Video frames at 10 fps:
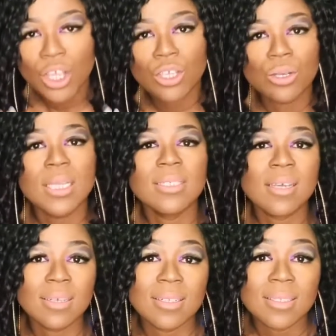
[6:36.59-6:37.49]
you need to
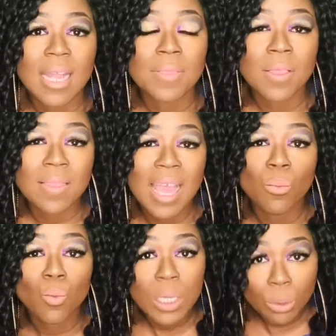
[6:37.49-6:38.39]
understand that
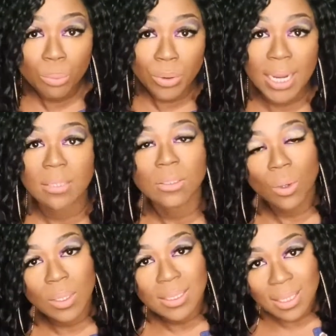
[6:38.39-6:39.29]
will bring
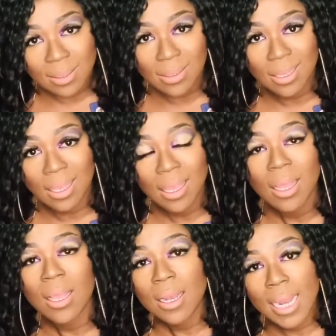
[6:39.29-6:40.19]
toxicity
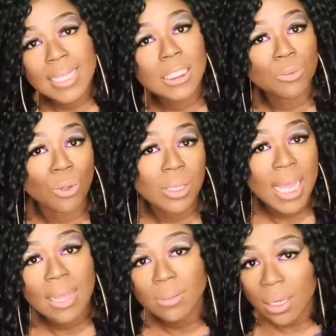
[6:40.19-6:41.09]
later on
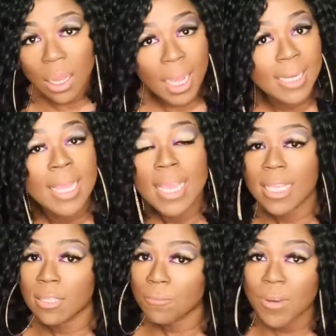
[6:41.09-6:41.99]
down the line,
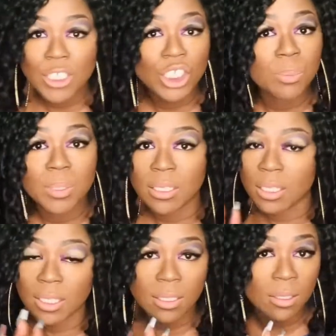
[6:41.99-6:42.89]
in the friendship,
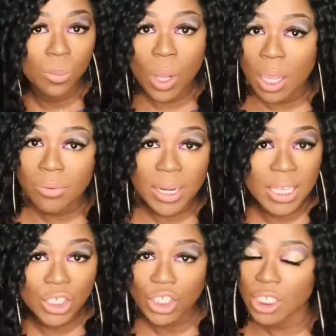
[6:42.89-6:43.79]
in the work
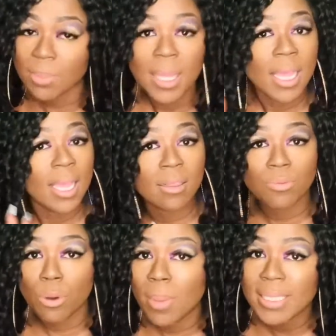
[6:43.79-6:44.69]
relationship, in the
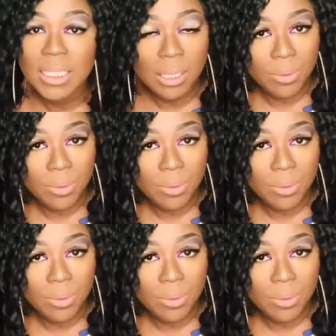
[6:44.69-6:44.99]
romantic